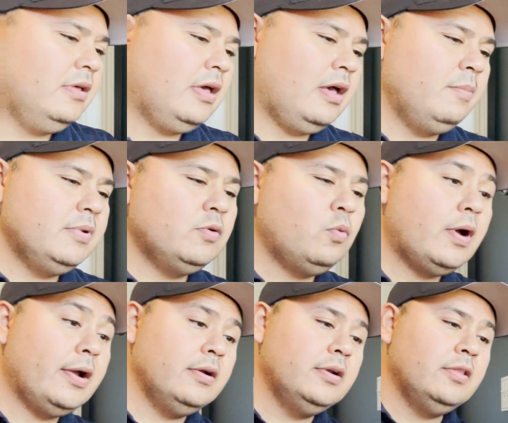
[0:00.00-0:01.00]
I'm going to
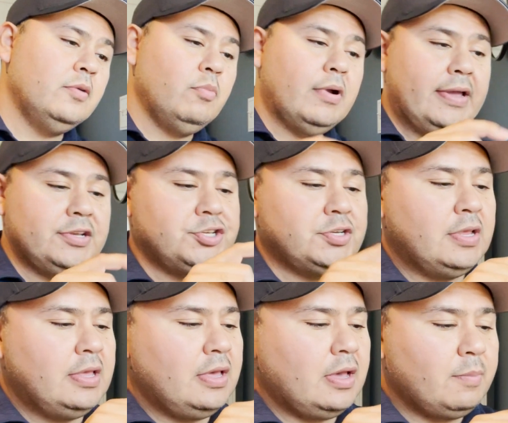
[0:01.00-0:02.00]
wire another branch.
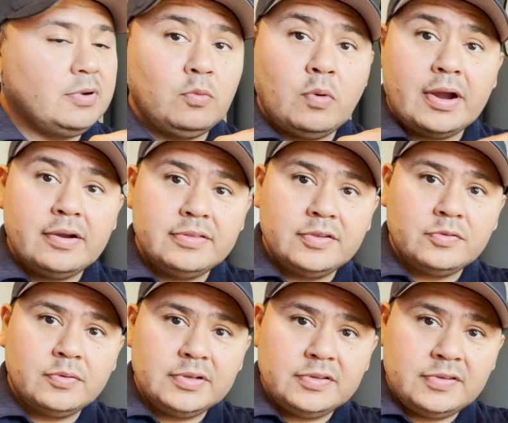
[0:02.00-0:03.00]
I'm going to wire this one.